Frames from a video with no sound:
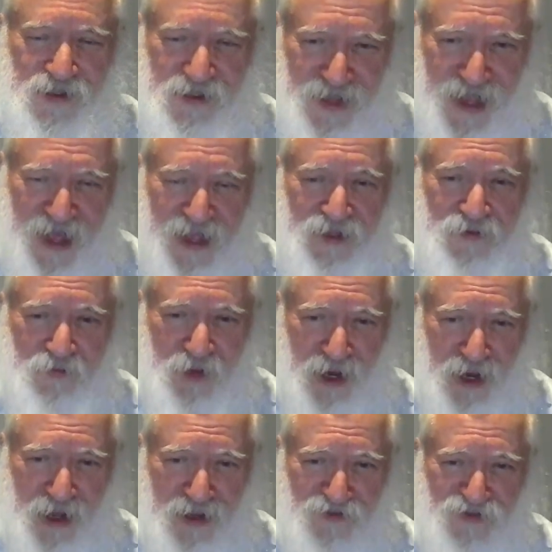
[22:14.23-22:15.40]
Stand
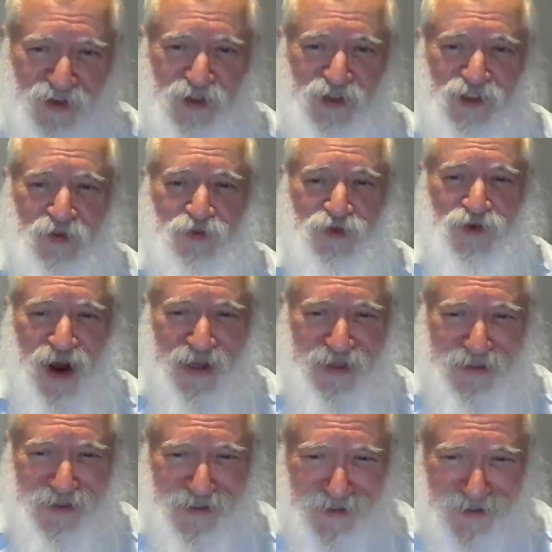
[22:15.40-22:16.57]
by for
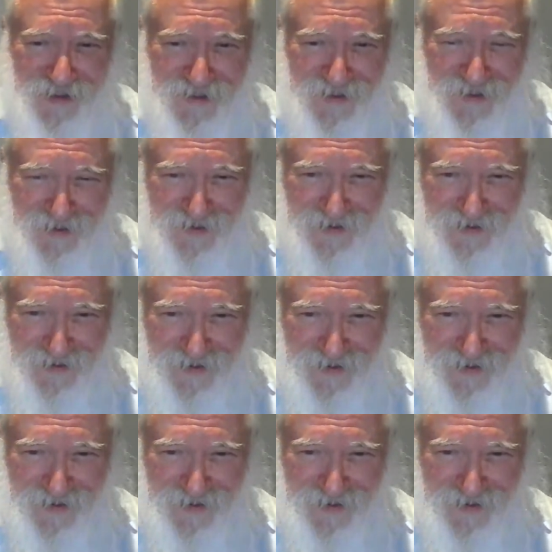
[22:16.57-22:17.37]
surprises.